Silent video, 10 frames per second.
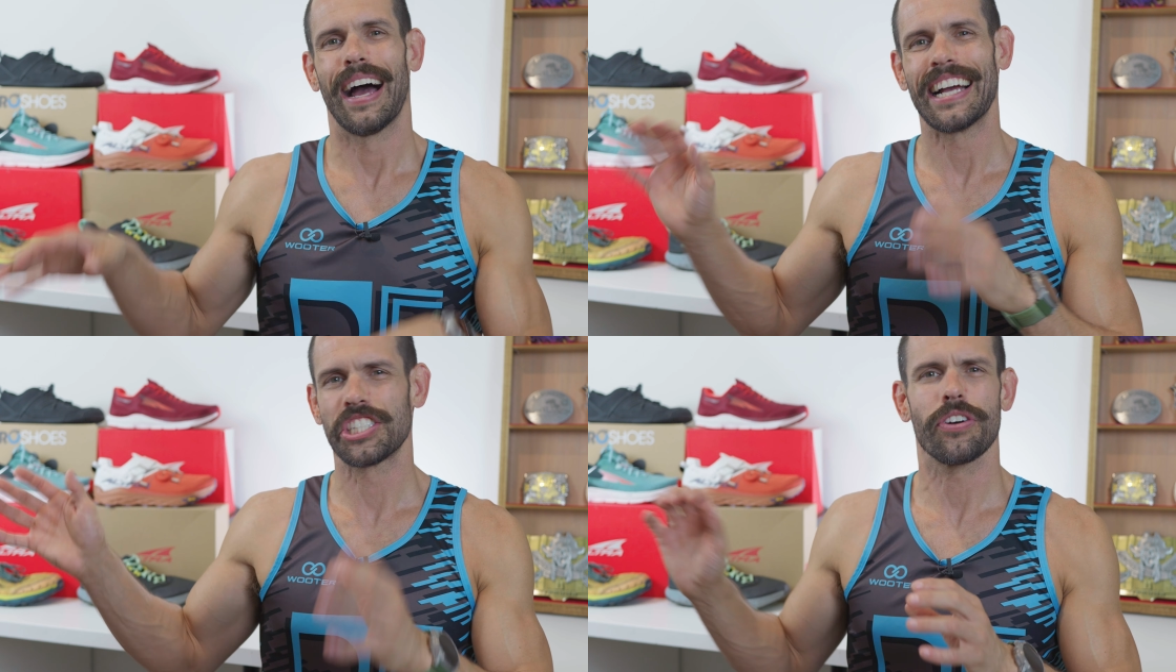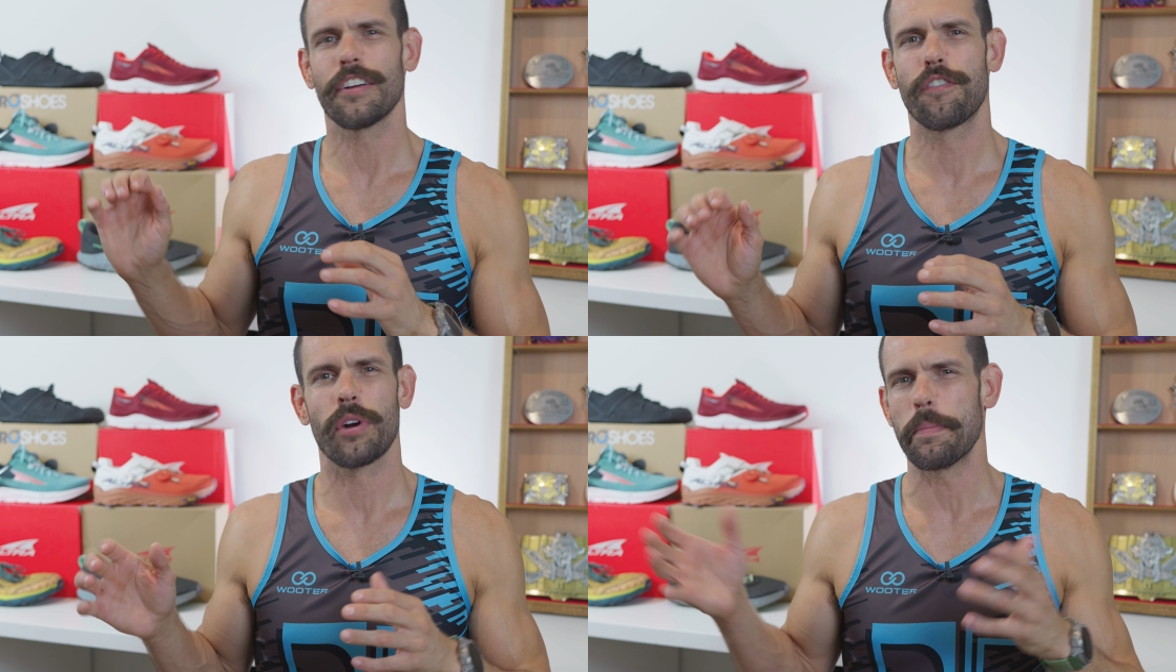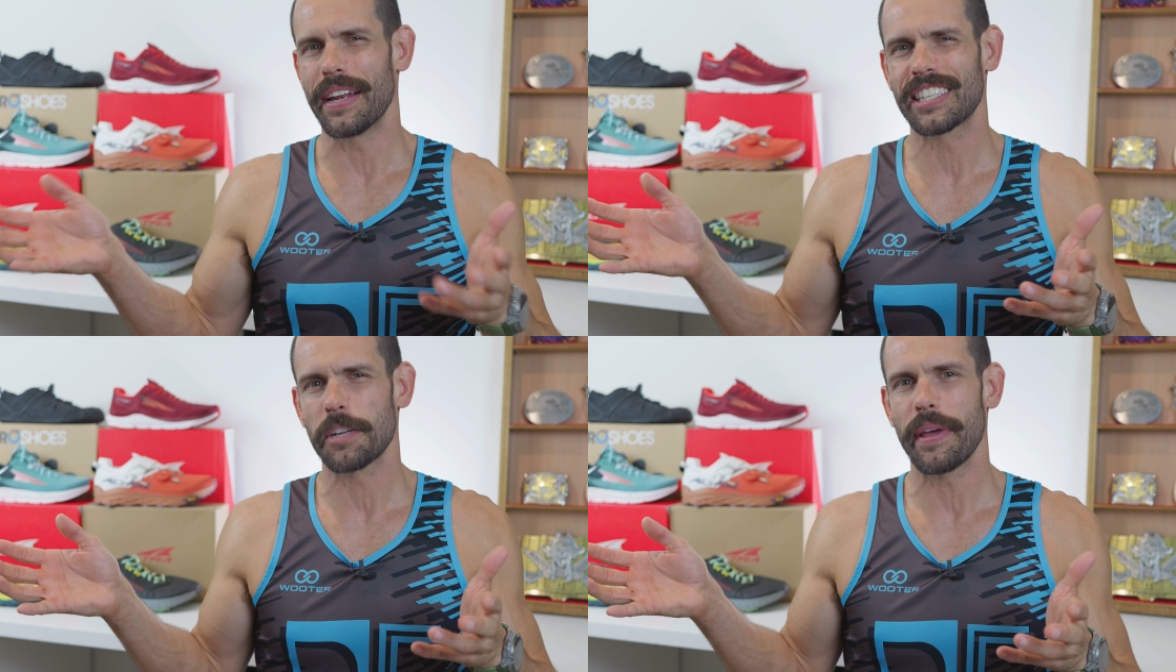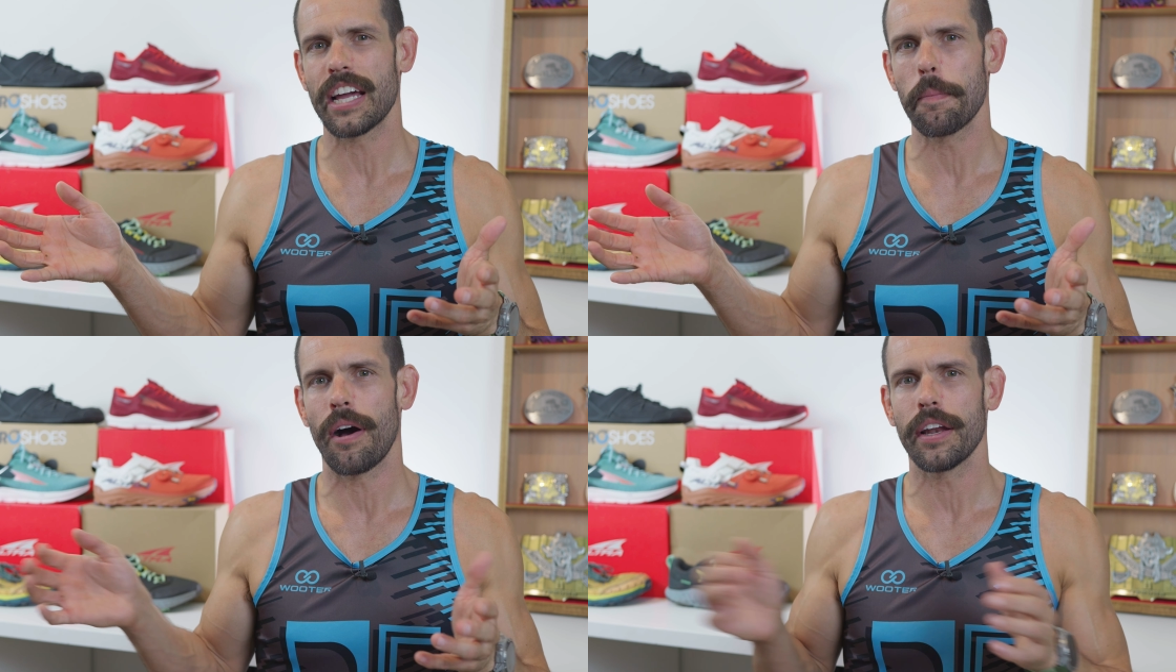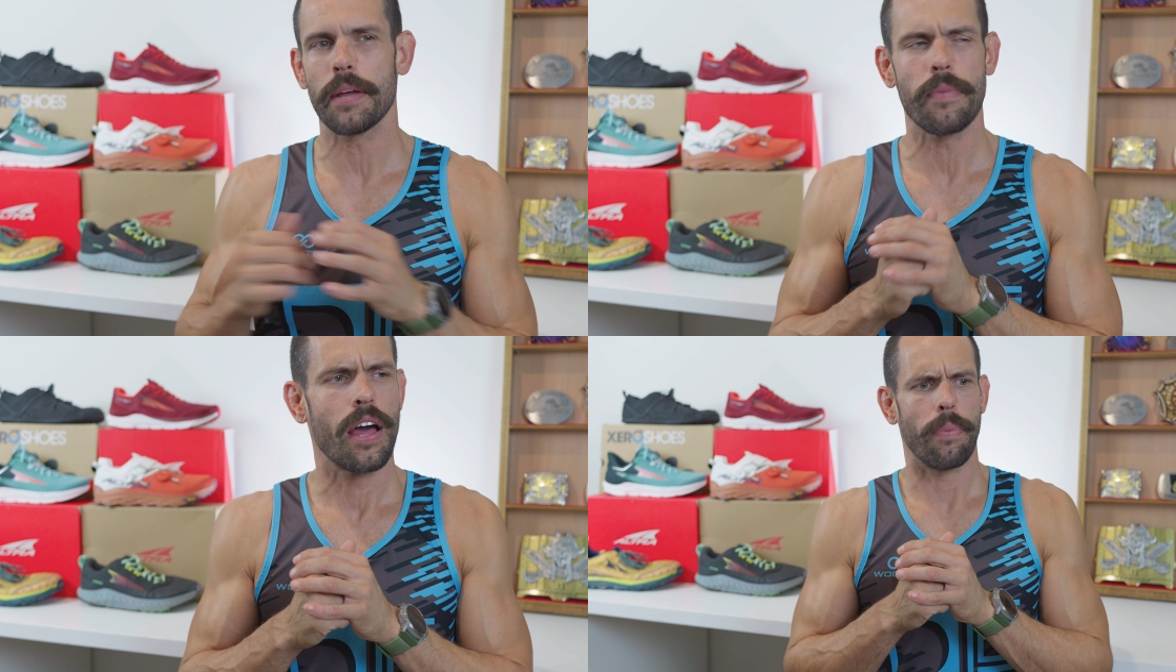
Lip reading: I still had 40 minutes to make up on him,